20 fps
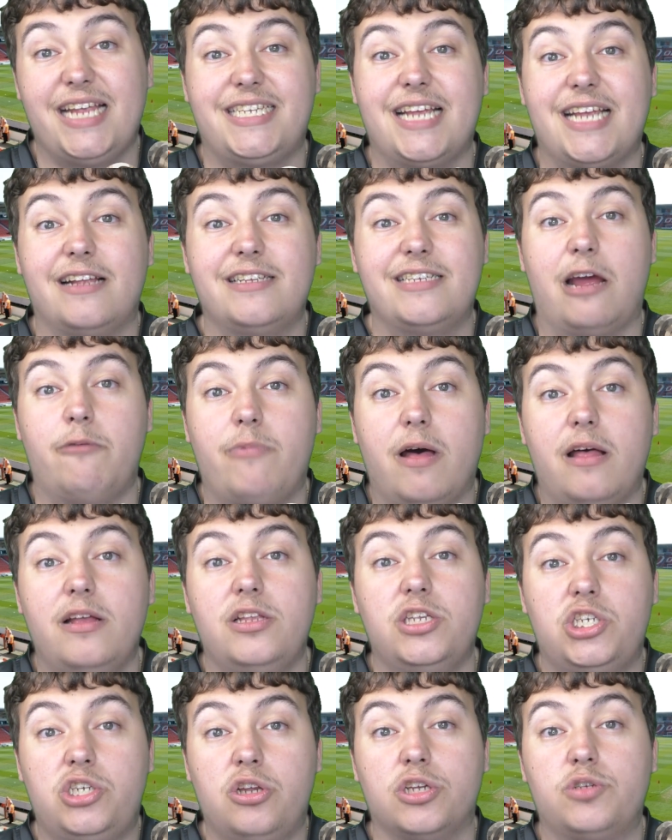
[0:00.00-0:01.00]
It sounds like
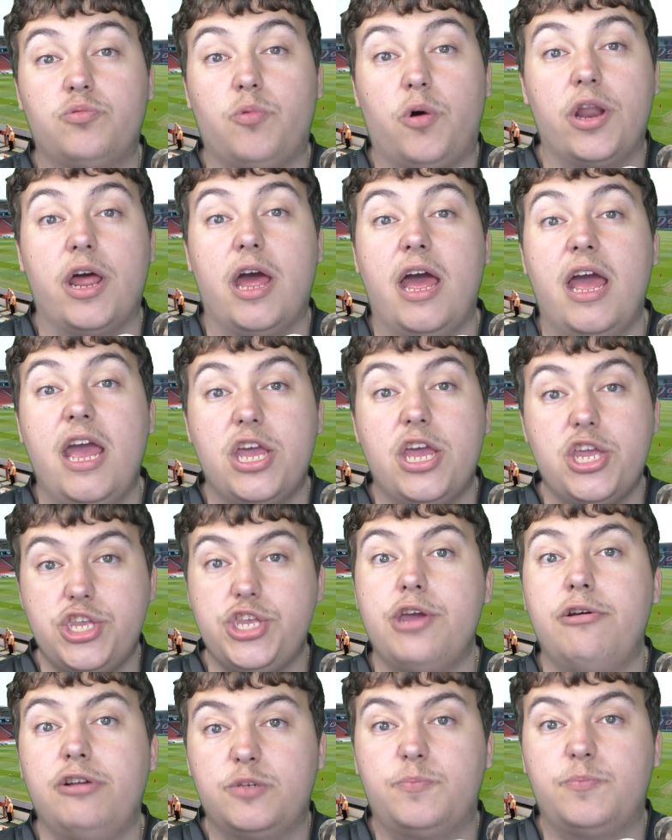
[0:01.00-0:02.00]
Wellens does want to
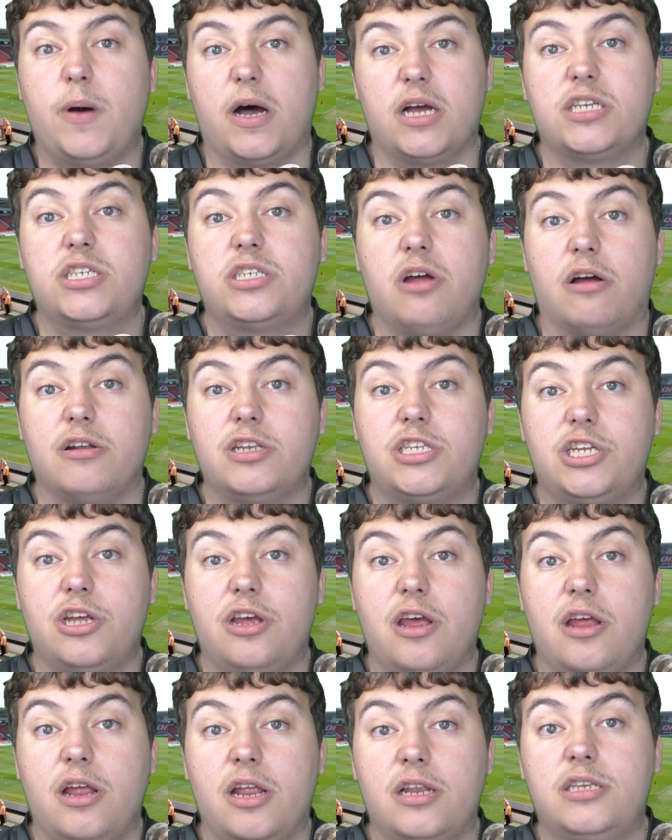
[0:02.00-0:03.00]
use Bostock
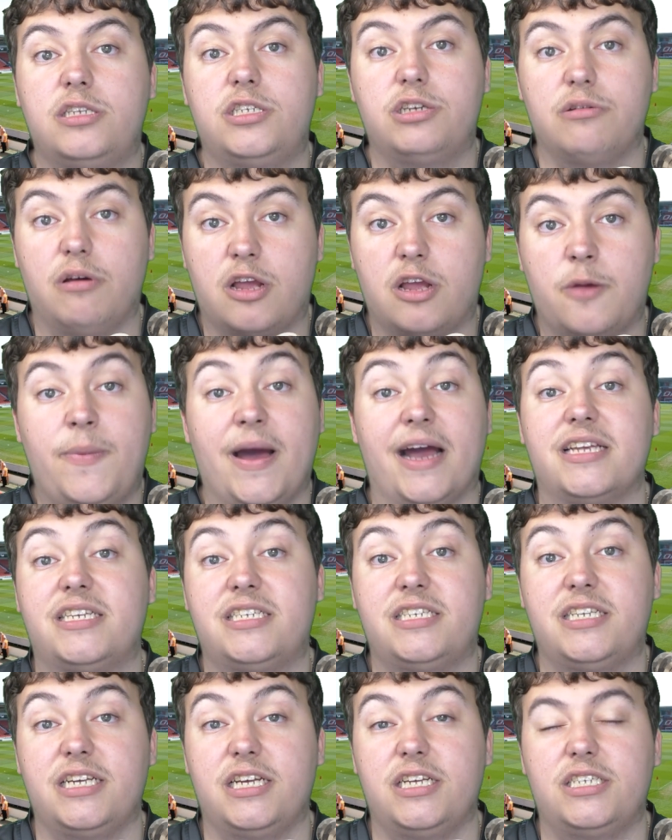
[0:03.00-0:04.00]
to to a
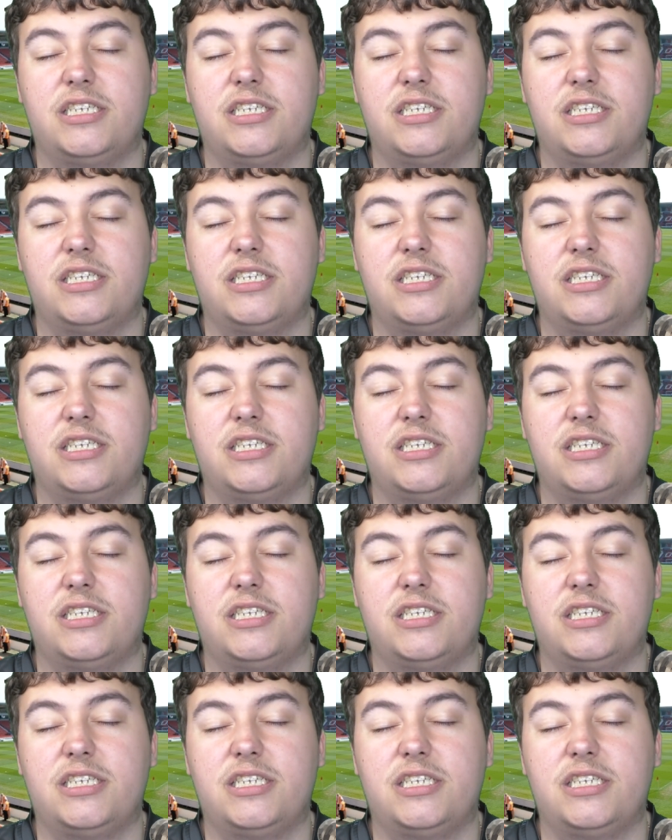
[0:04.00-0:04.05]
capacity.